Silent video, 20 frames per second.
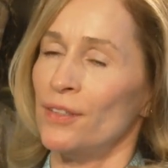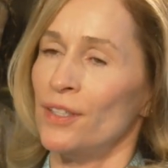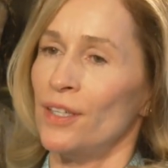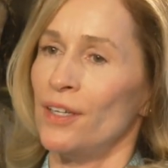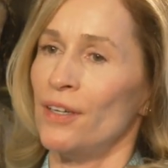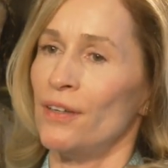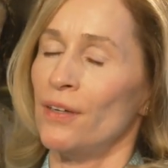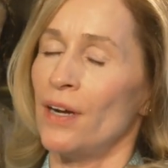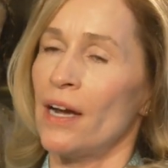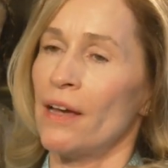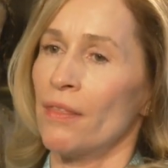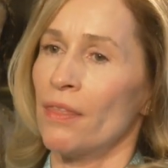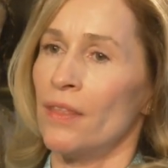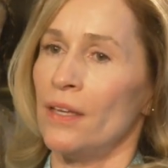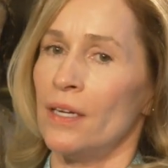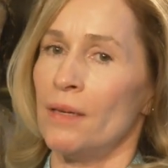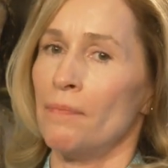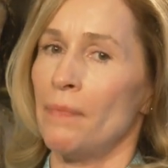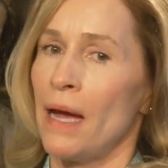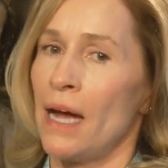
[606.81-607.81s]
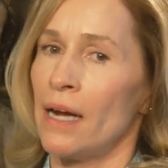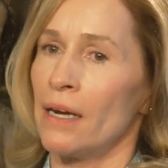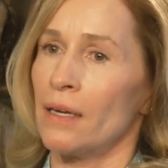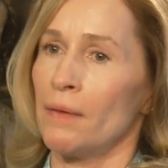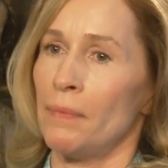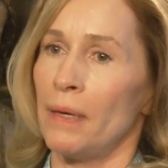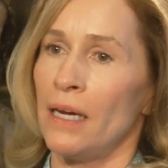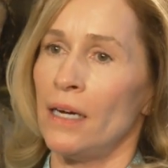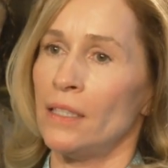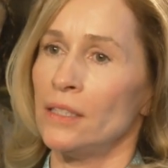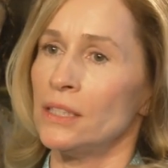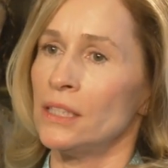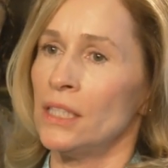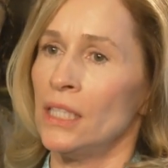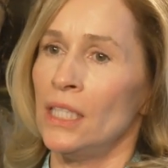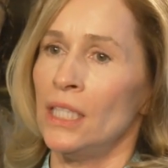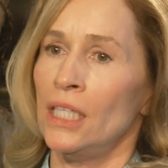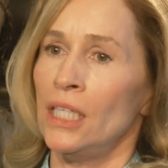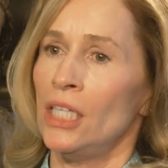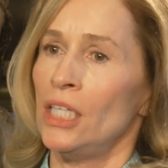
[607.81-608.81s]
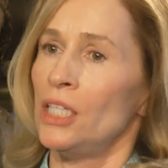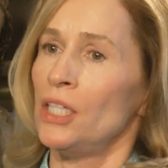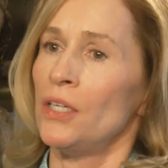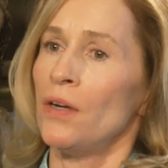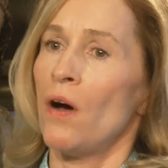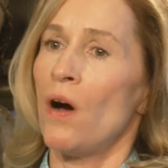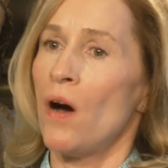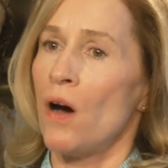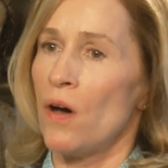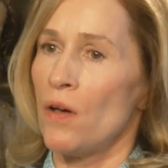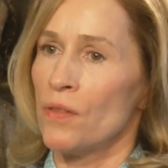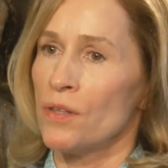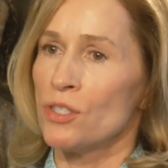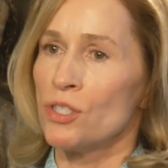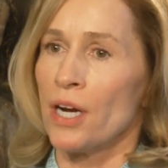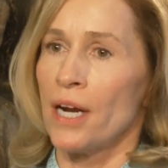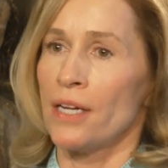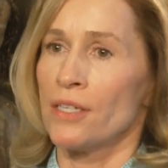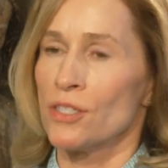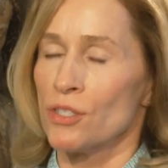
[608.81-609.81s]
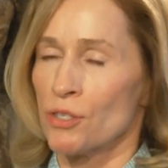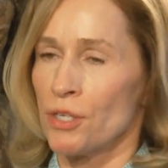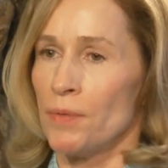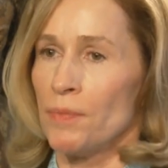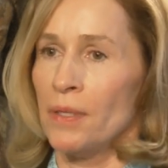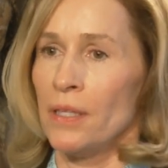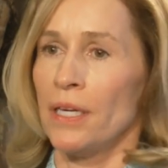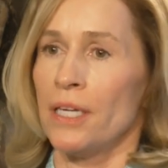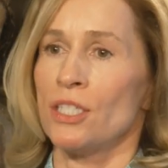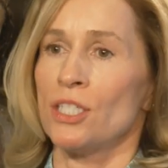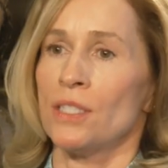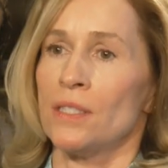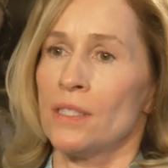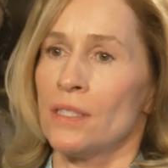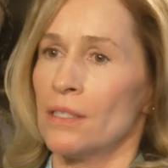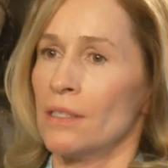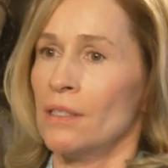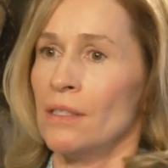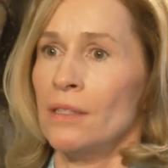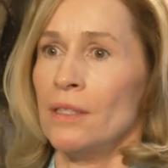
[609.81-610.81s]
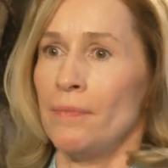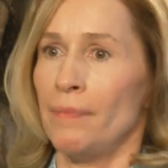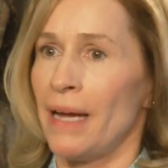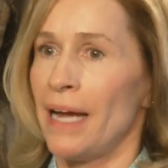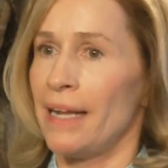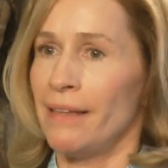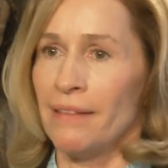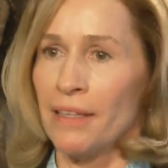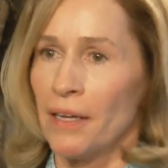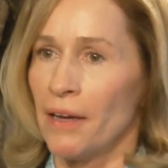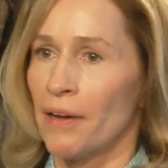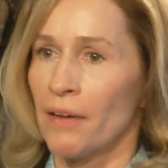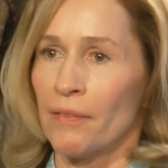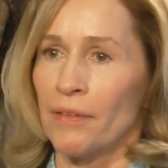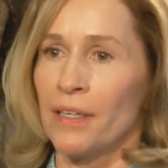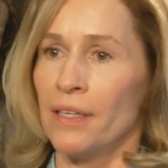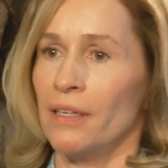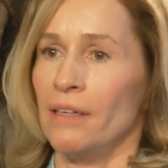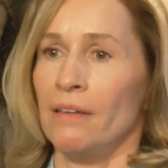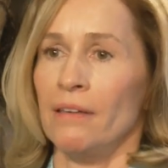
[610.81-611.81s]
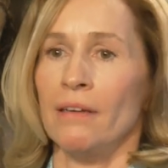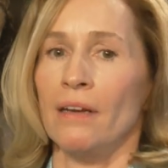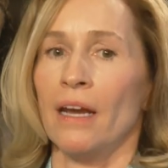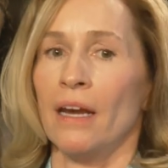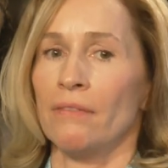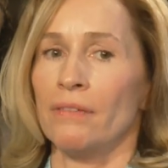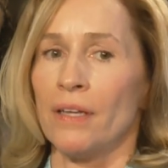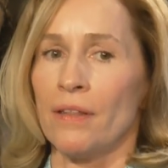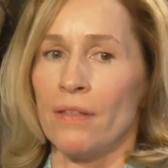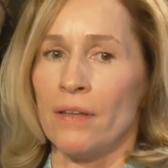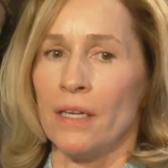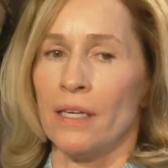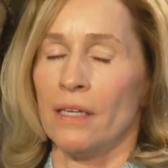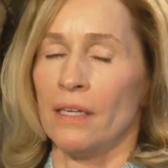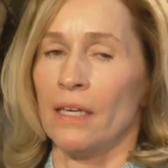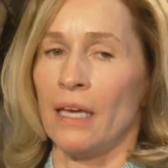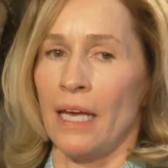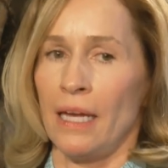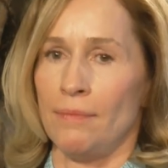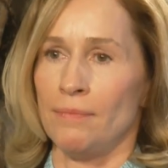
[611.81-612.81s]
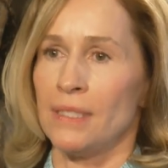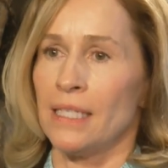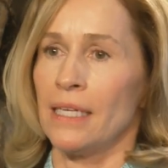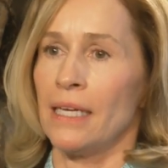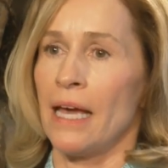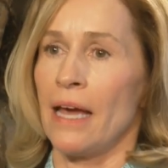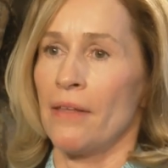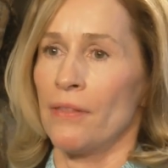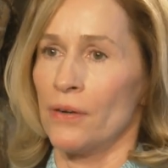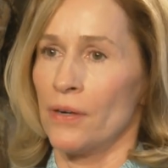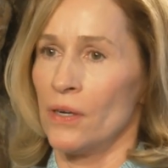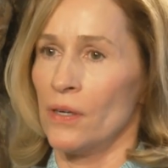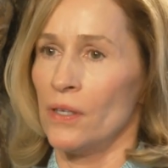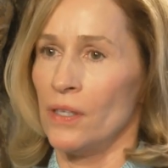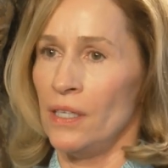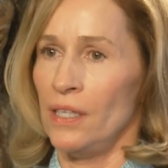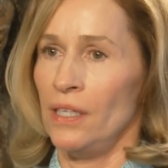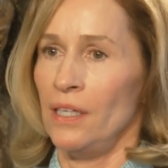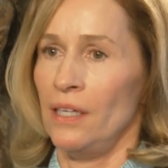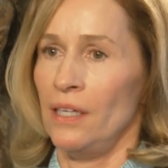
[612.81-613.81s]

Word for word: Yeah. You know, I think back about you know, all the trials, tribulations, the good, the bad, and the ugly, and everything came together